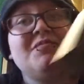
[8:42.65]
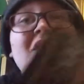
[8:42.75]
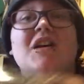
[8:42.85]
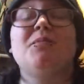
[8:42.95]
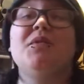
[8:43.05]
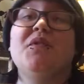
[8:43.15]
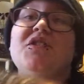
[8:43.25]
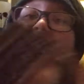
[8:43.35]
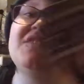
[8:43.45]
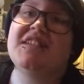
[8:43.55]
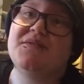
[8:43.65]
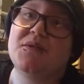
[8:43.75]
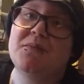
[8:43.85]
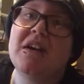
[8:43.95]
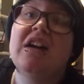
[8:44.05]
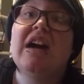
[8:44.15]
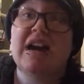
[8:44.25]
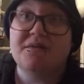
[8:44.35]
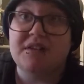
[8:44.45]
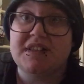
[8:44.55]
I can move on to the rest of them. I
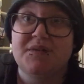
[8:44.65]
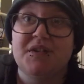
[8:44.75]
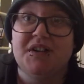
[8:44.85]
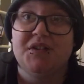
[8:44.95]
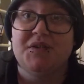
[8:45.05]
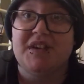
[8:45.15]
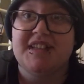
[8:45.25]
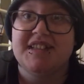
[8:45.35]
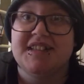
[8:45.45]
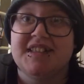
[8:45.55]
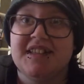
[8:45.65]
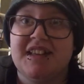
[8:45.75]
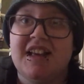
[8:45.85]
have read The Infernal Devices.